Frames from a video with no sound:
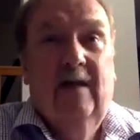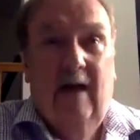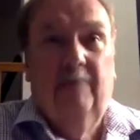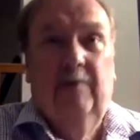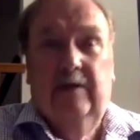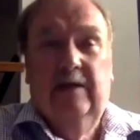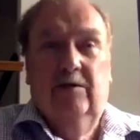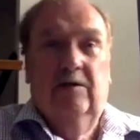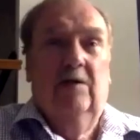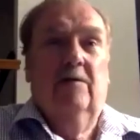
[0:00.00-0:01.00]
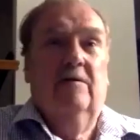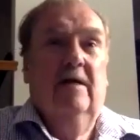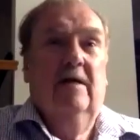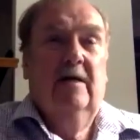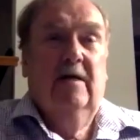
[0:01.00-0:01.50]
Everything you do
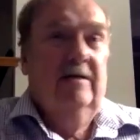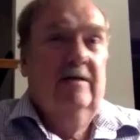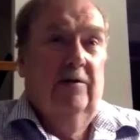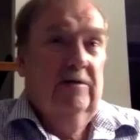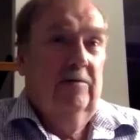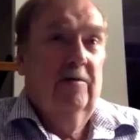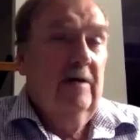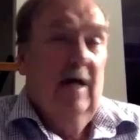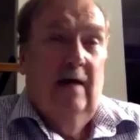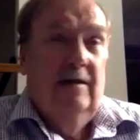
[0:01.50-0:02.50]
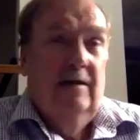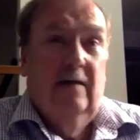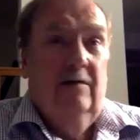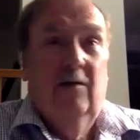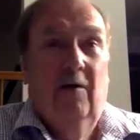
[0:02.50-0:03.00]
is social work. I
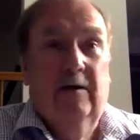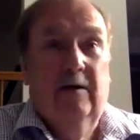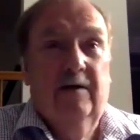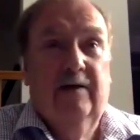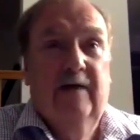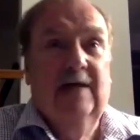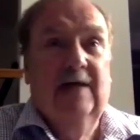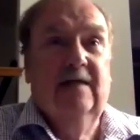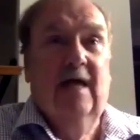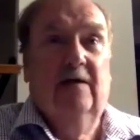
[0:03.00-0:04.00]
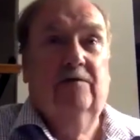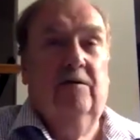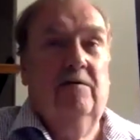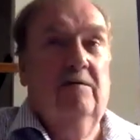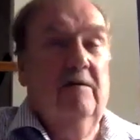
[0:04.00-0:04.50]
don't argue that that's not
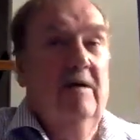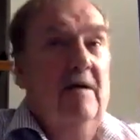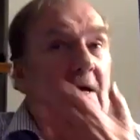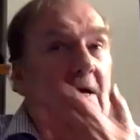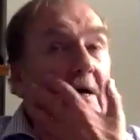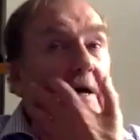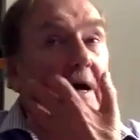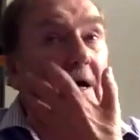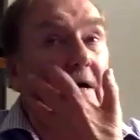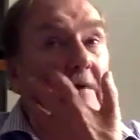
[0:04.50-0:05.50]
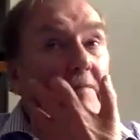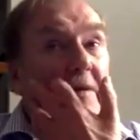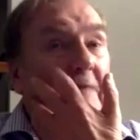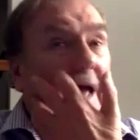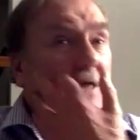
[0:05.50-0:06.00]
true. But
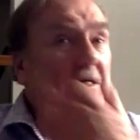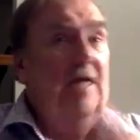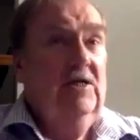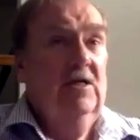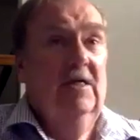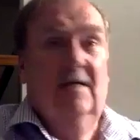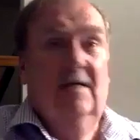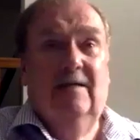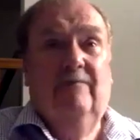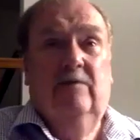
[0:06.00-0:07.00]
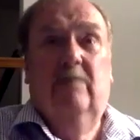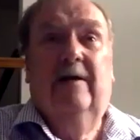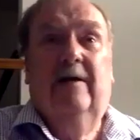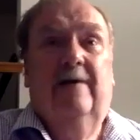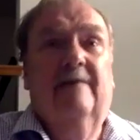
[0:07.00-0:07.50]
imagination is
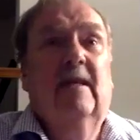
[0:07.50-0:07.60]
everywhere.